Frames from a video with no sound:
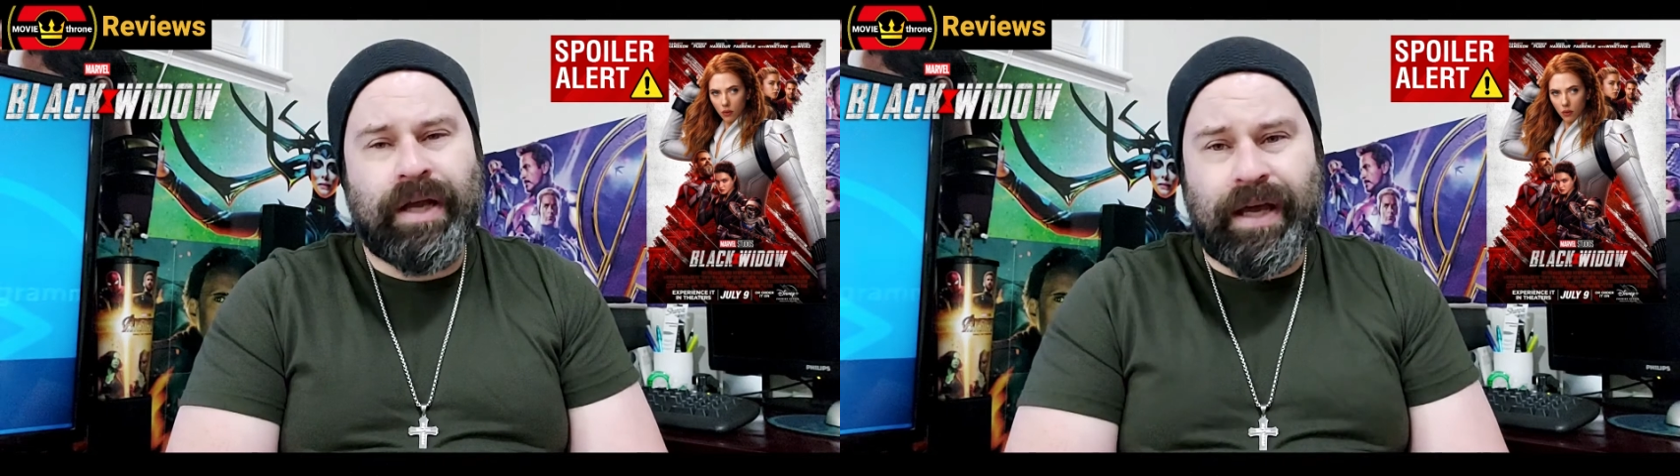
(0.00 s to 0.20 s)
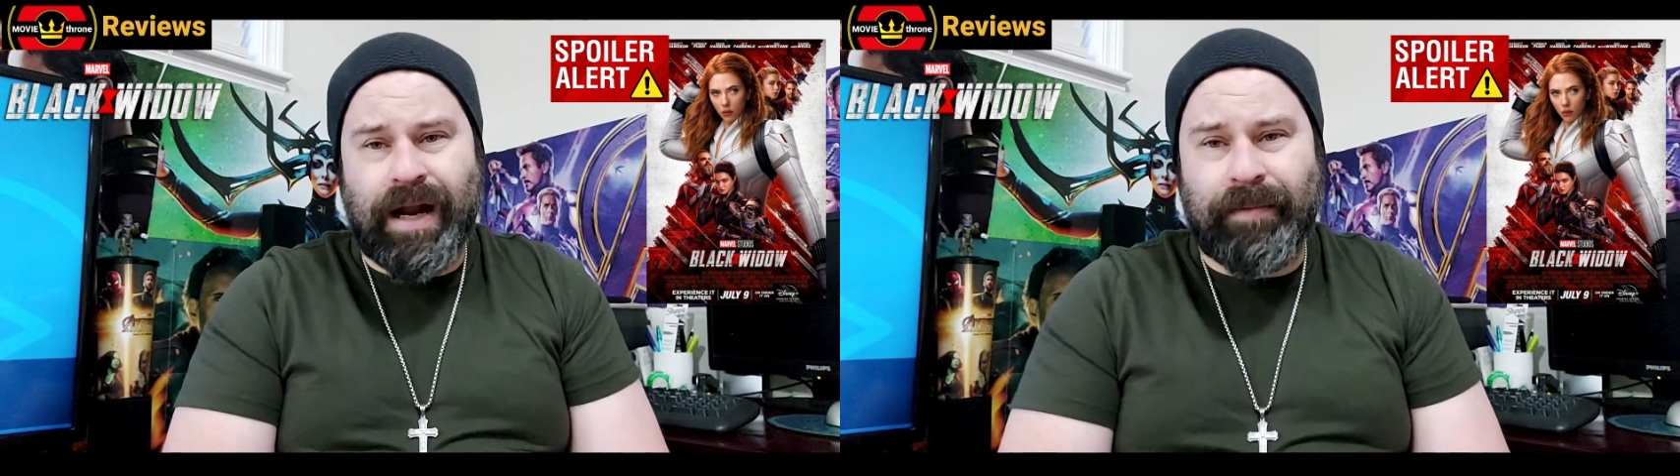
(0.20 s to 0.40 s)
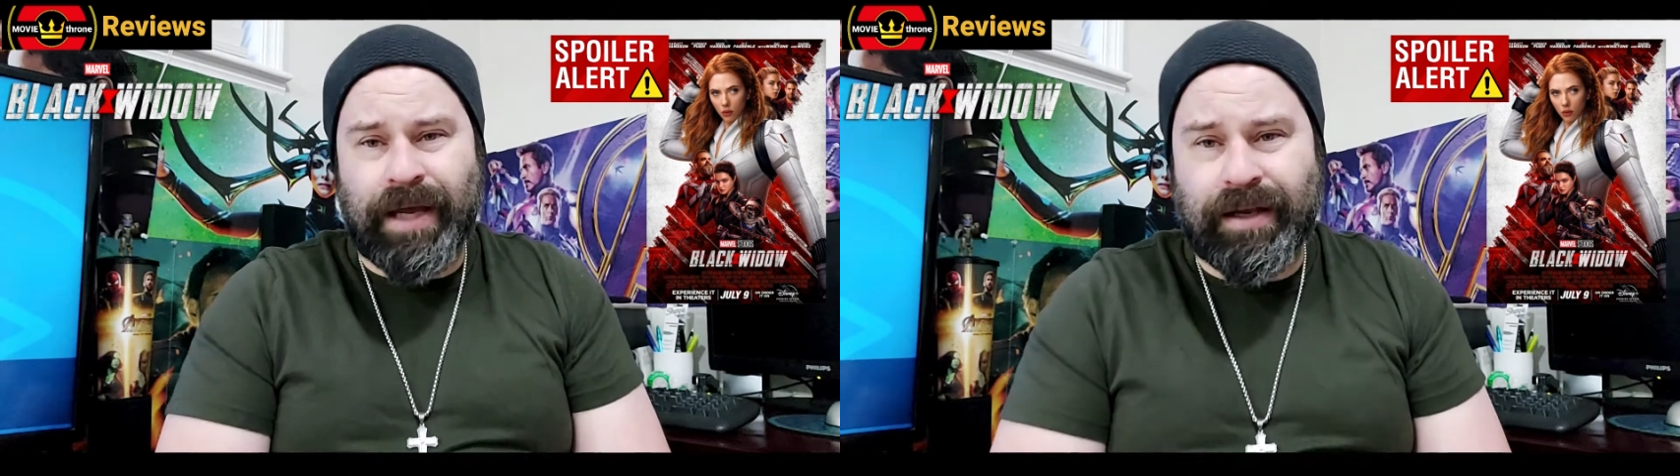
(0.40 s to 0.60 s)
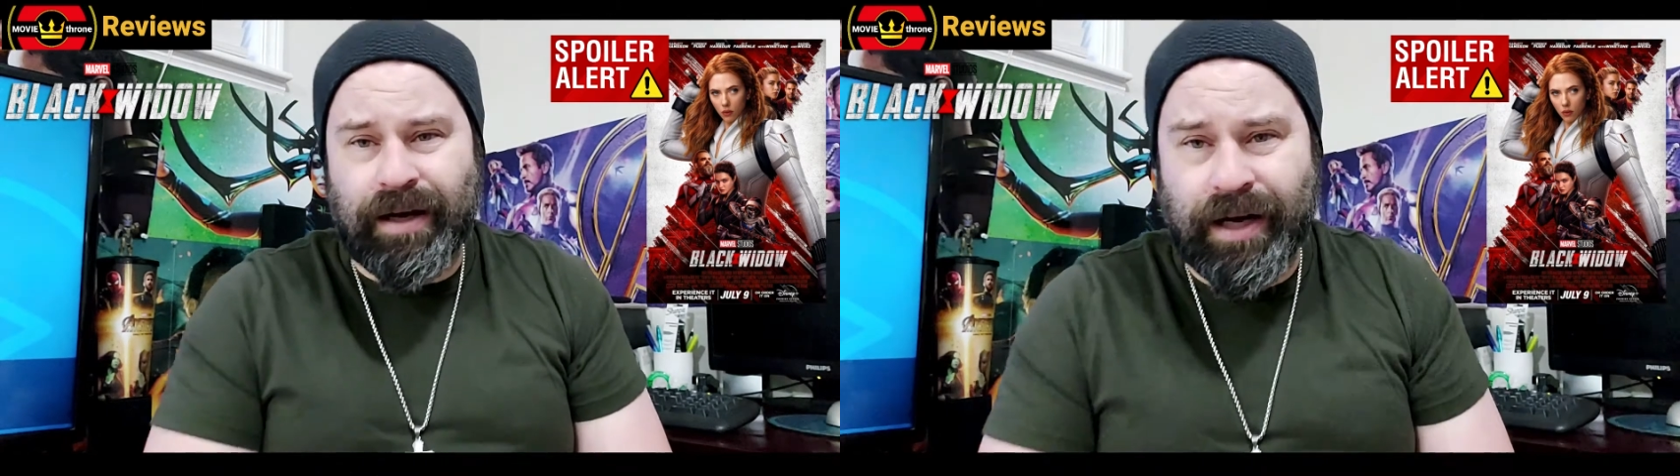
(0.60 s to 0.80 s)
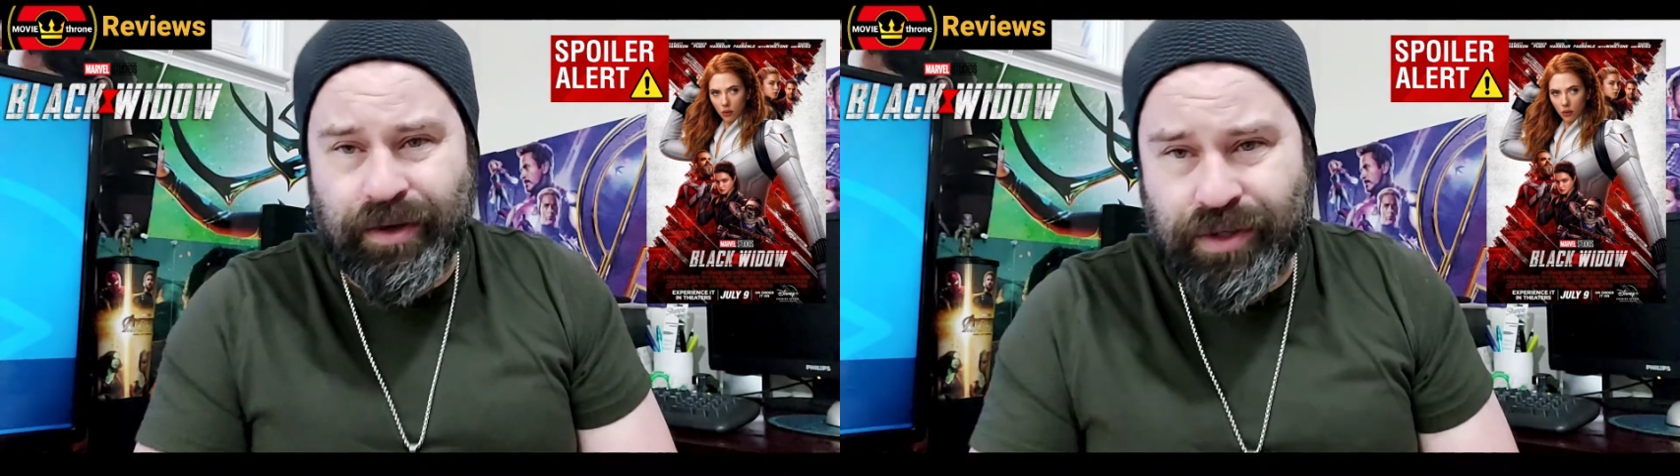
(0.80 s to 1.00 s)
And I'm
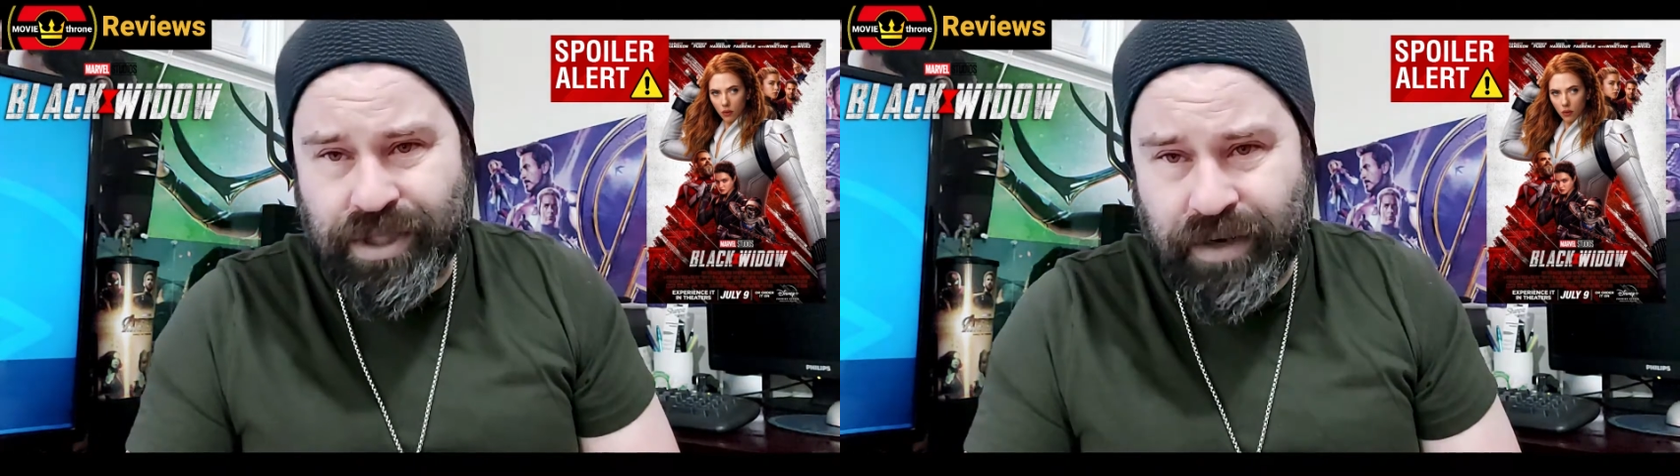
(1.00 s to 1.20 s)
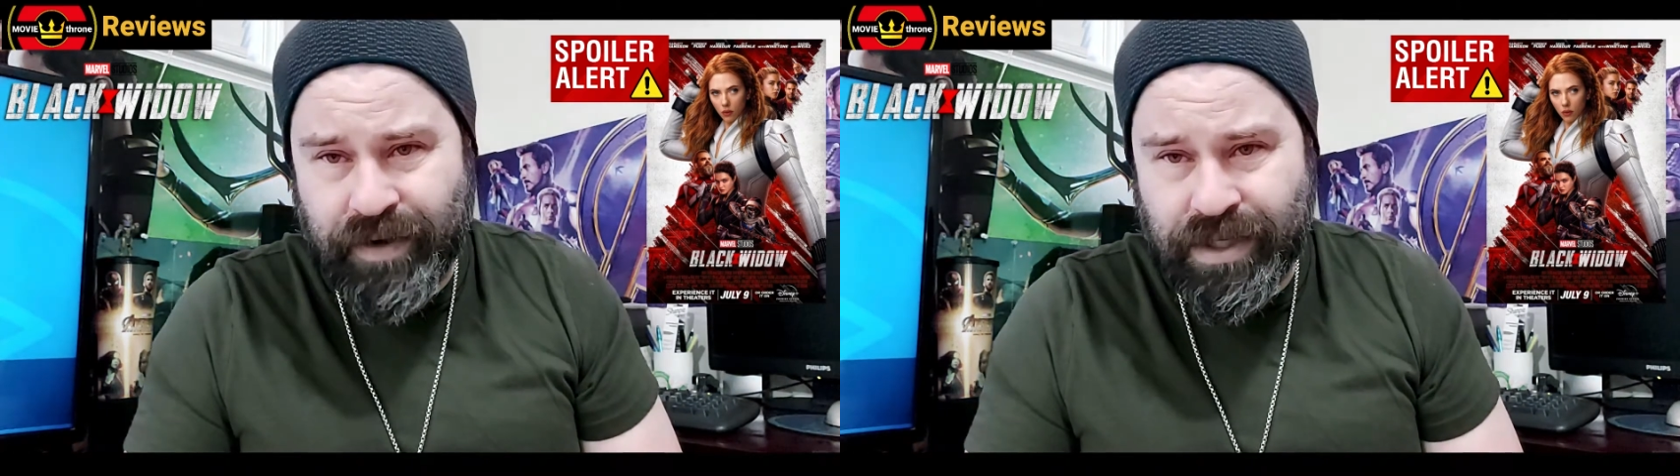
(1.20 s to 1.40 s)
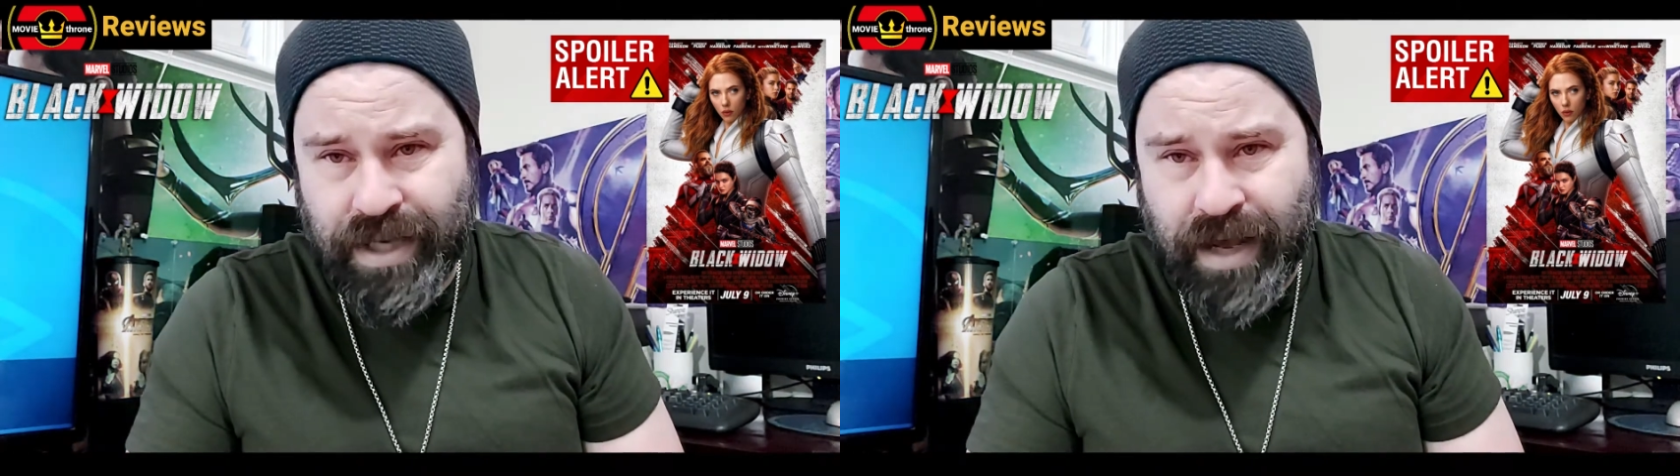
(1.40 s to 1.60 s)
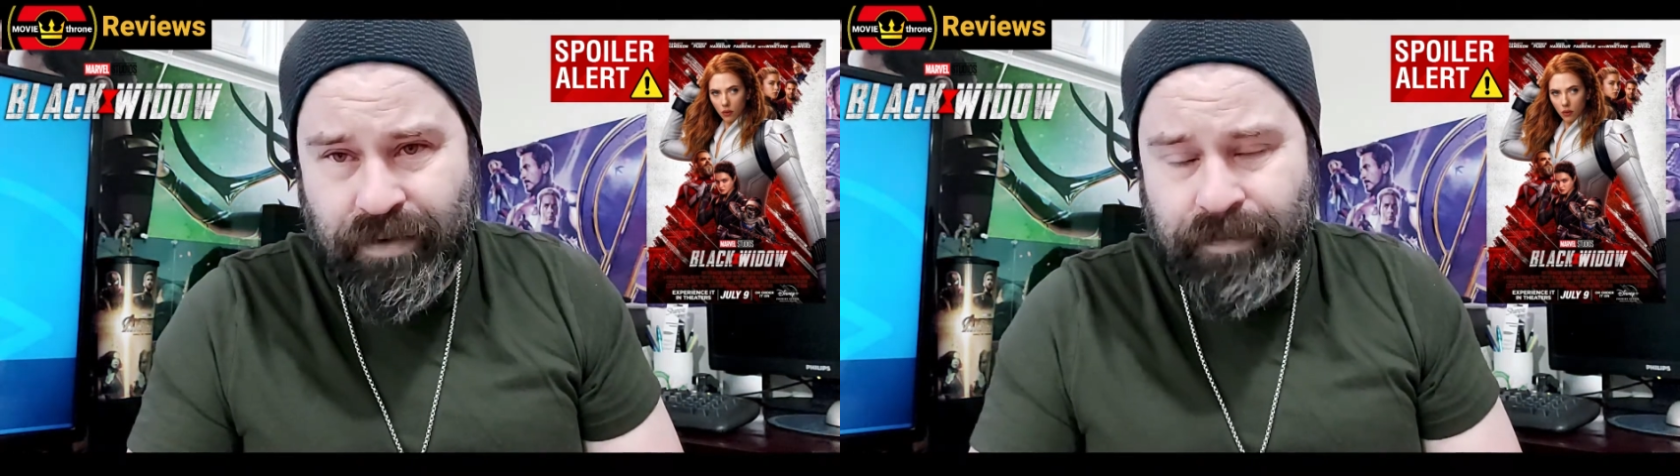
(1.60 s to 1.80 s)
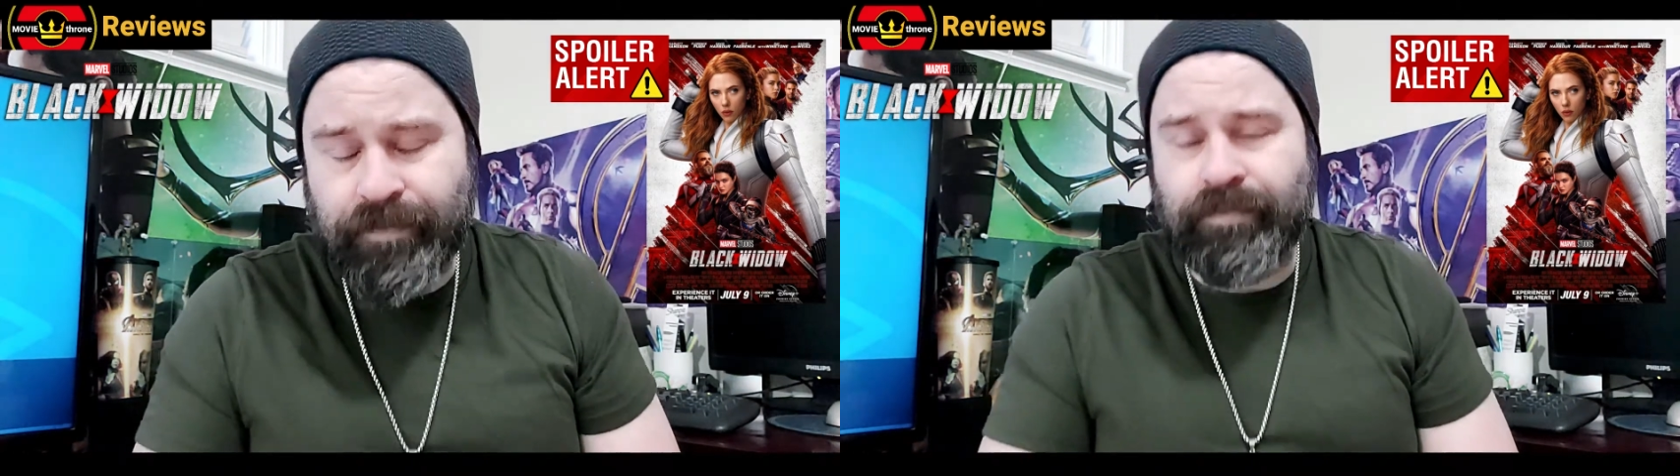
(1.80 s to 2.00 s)
like, are you serious now?